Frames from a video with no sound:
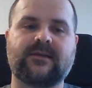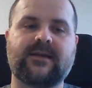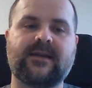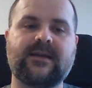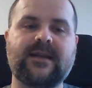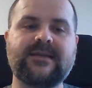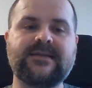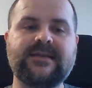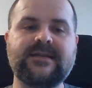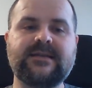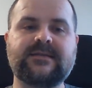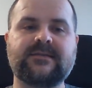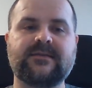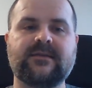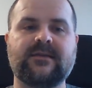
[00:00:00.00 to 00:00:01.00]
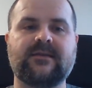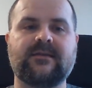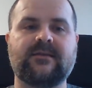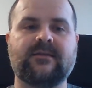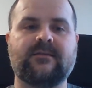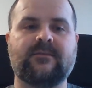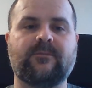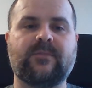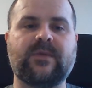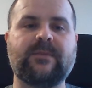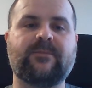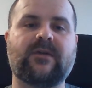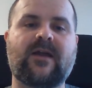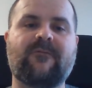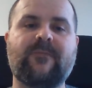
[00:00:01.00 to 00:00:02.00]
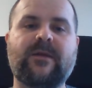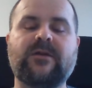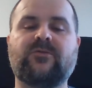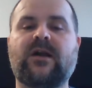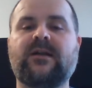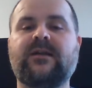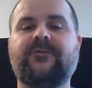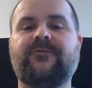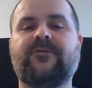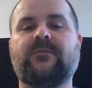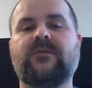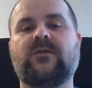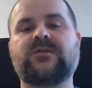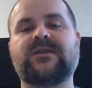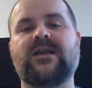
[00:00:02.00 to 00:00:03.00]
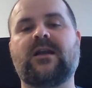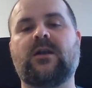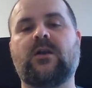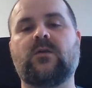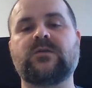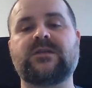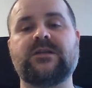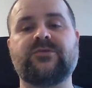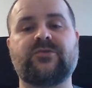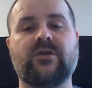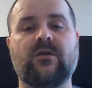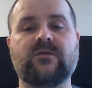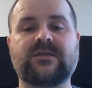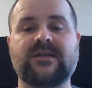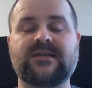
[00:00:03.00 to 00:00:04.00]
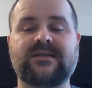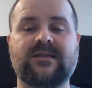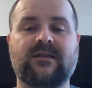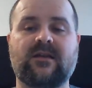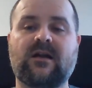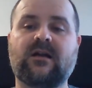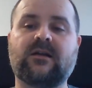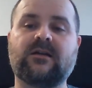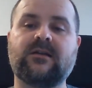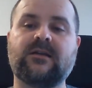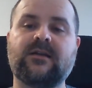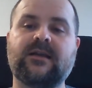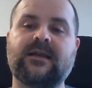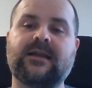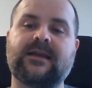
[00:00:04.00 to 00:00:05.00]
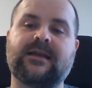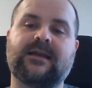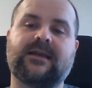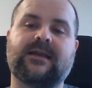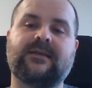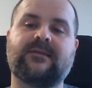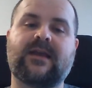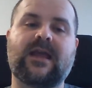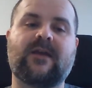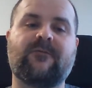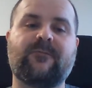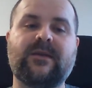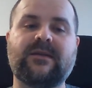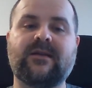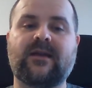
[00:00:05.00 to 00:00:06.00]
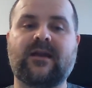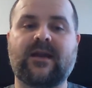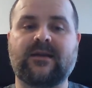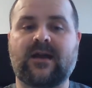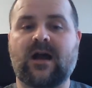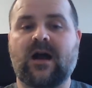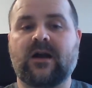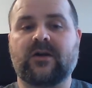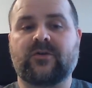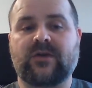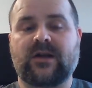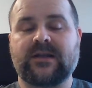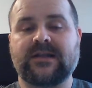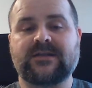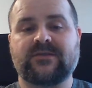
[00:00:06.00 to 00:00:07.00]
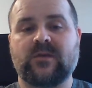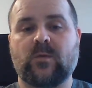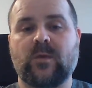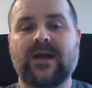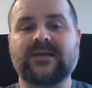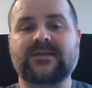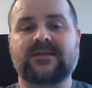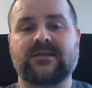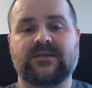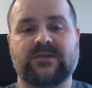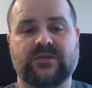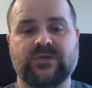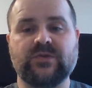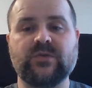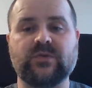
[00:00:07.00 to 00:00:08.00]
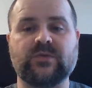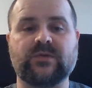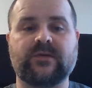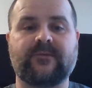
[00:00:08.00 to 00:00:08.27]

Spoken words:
And indeed, people have been running from those hellholes in droves and still are. And they have been and are running to the West, to you.